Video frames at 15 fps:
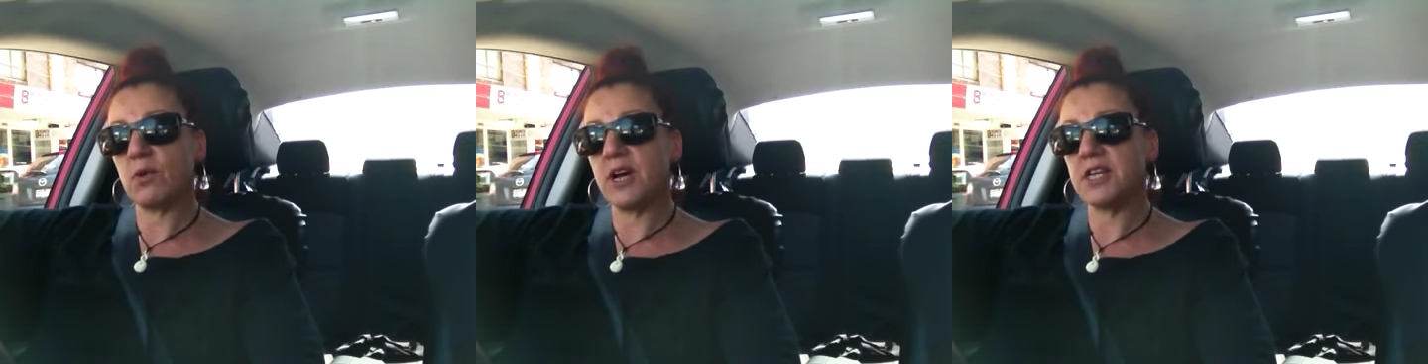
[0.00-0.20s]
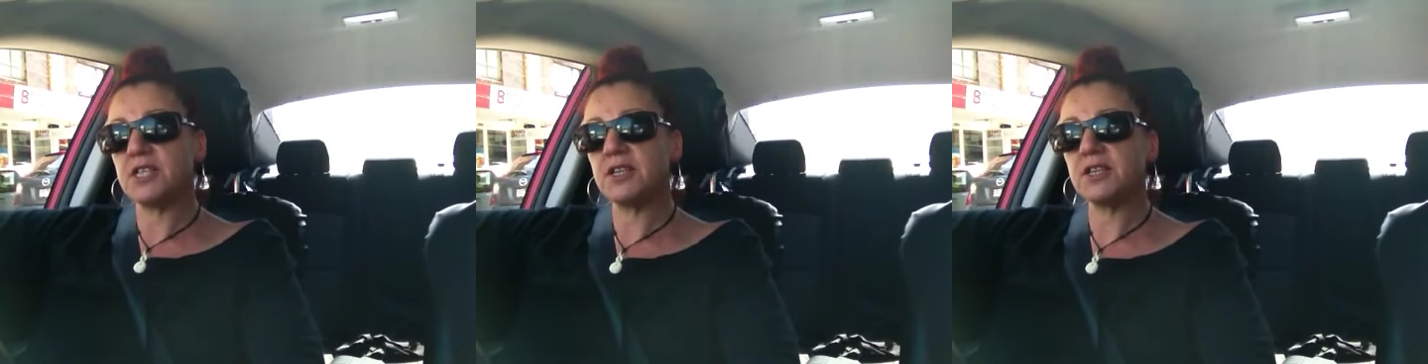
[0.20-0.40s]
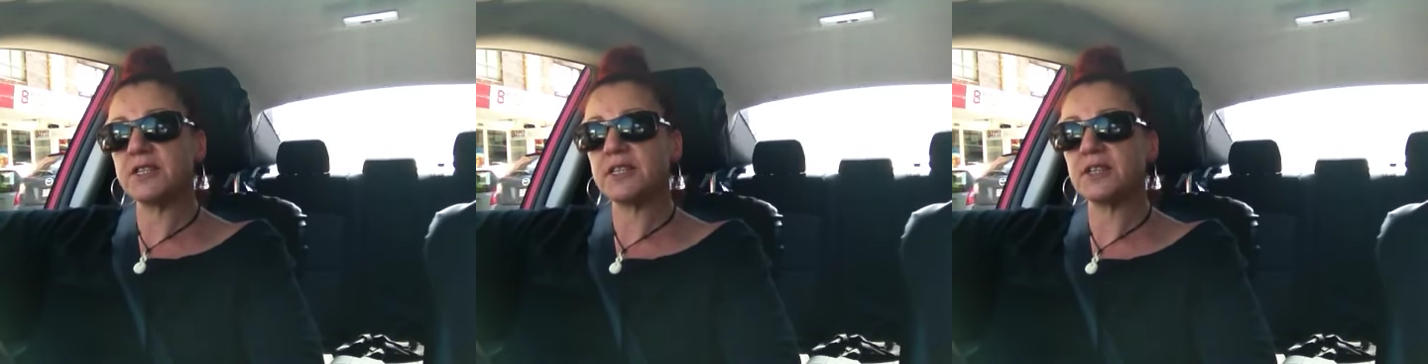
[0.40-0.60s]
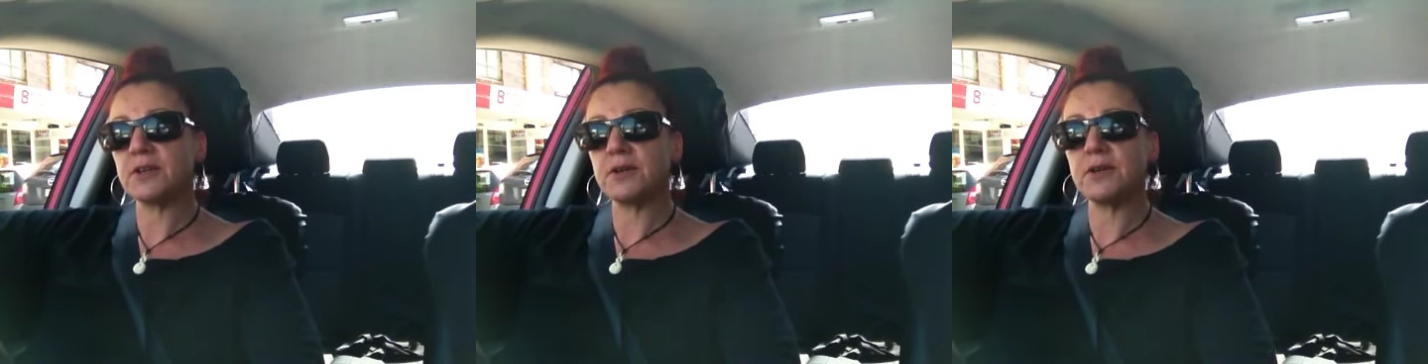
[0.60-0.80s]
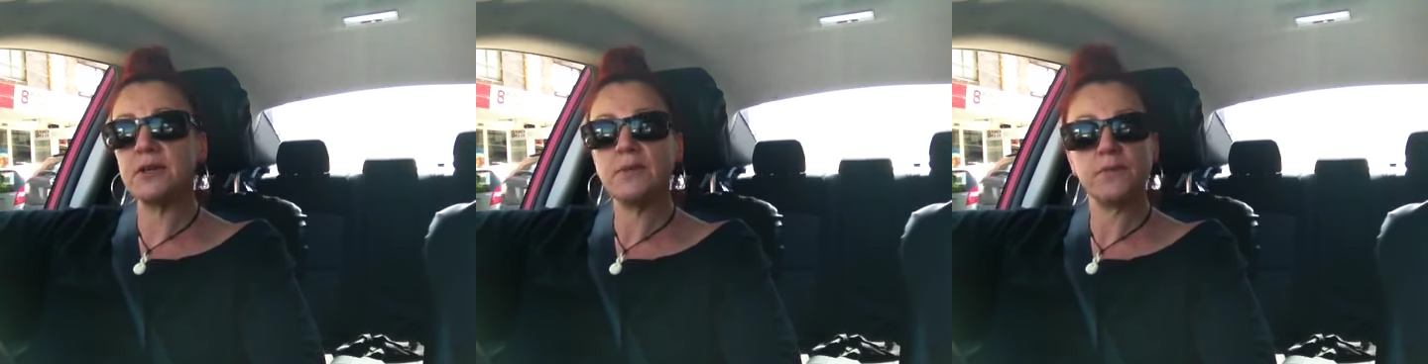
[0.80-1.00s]
way too
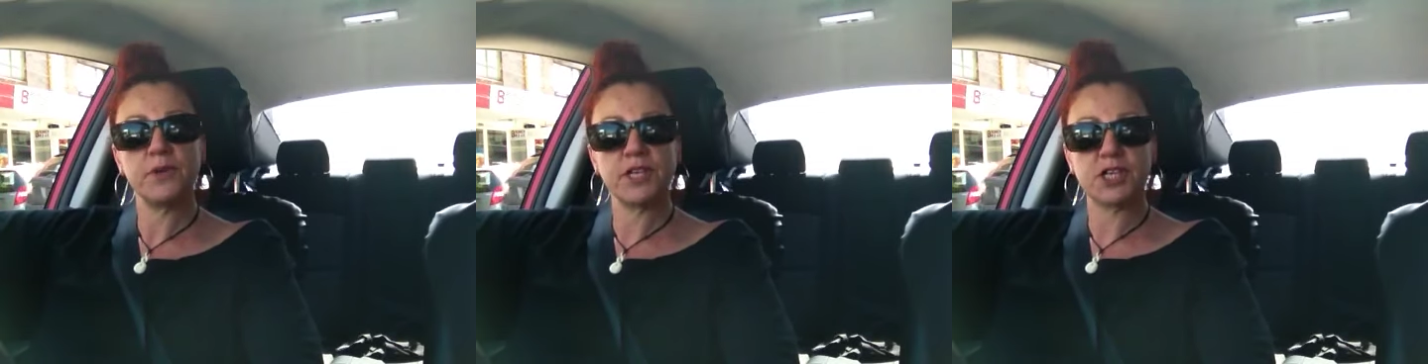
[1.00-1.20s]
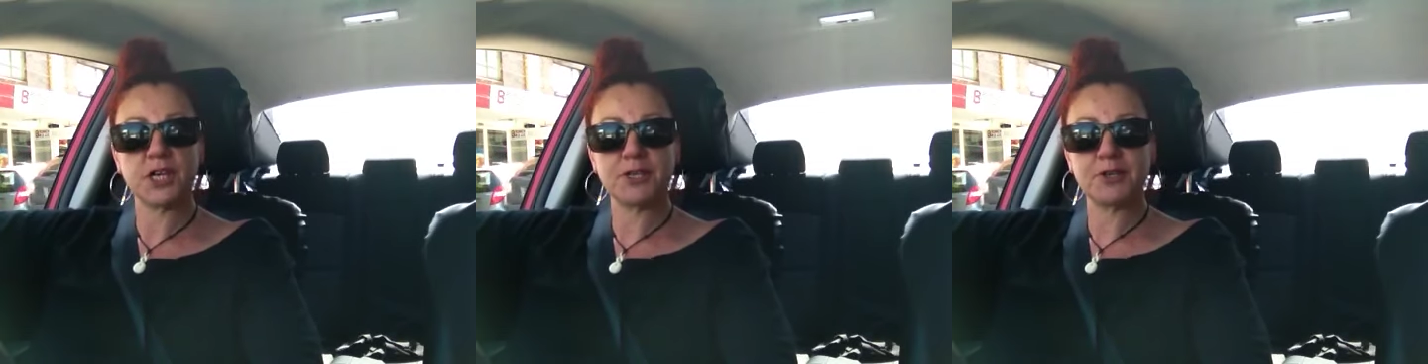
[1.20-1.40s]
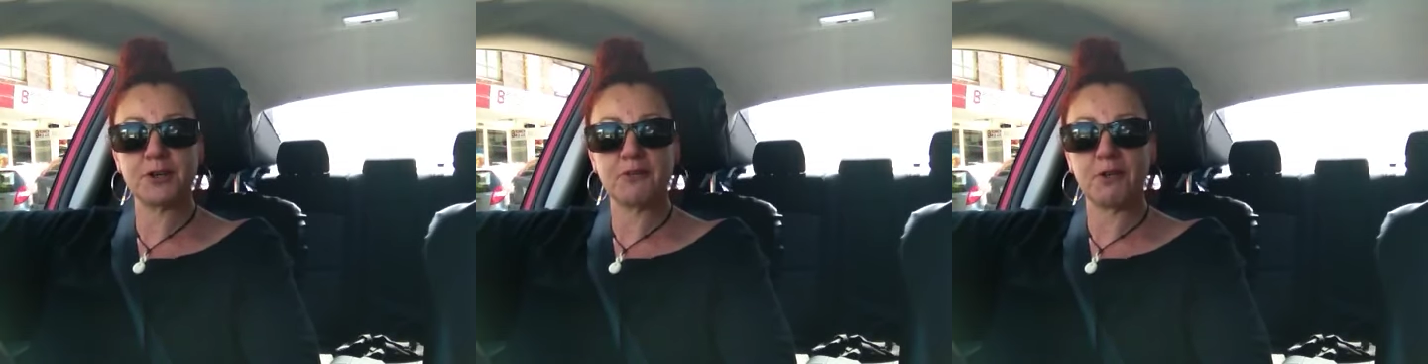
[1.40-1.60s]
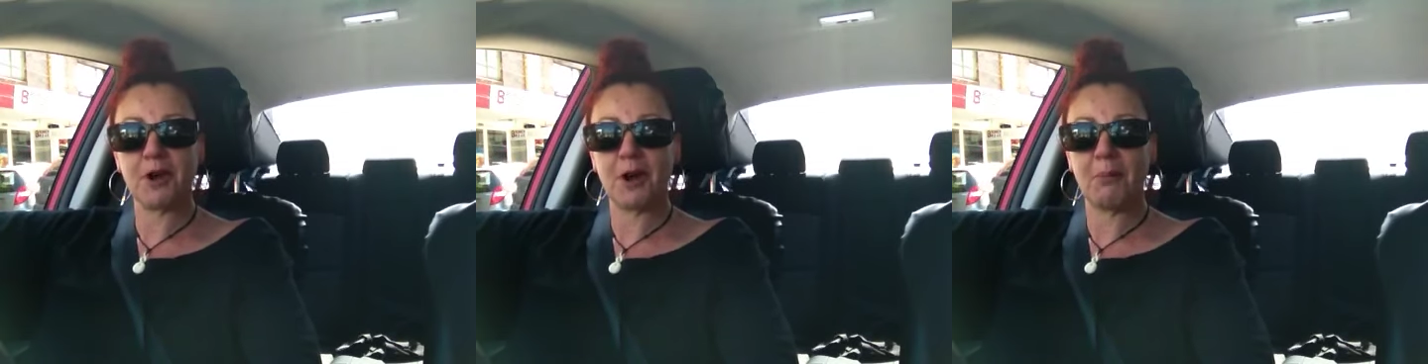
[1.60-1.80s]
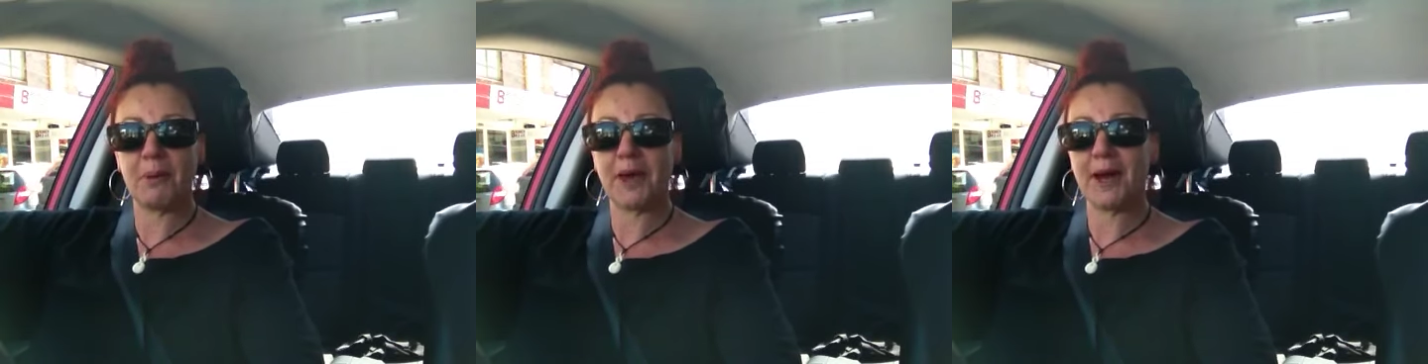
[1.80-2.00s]
soon, which I should have
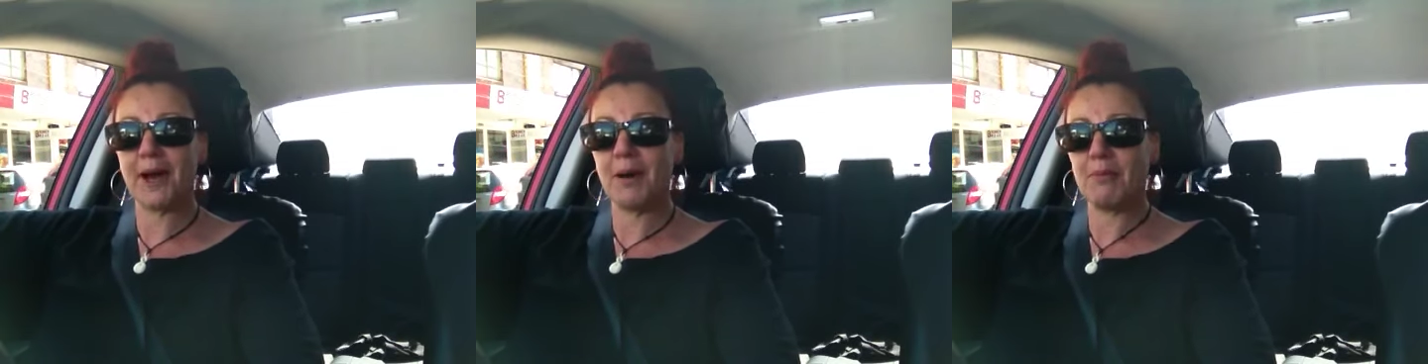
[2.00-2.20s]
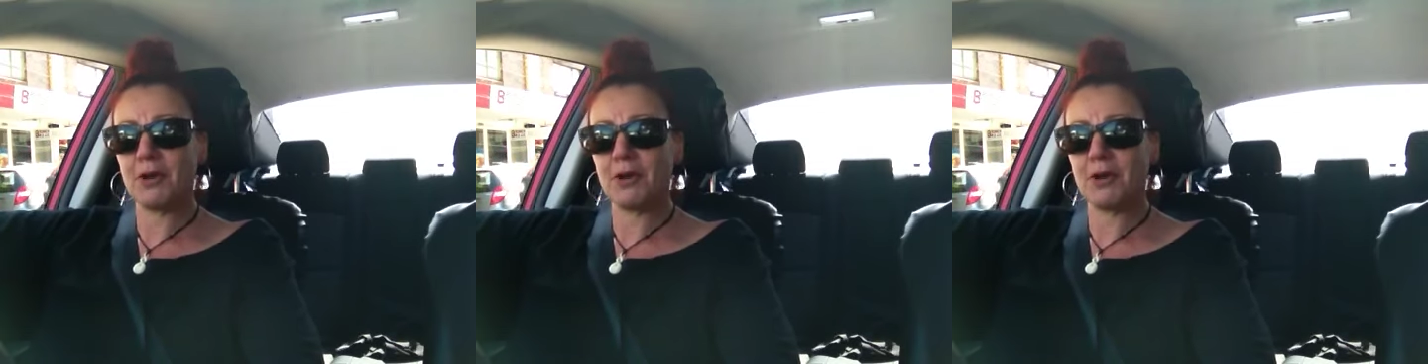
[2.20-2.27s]
known better,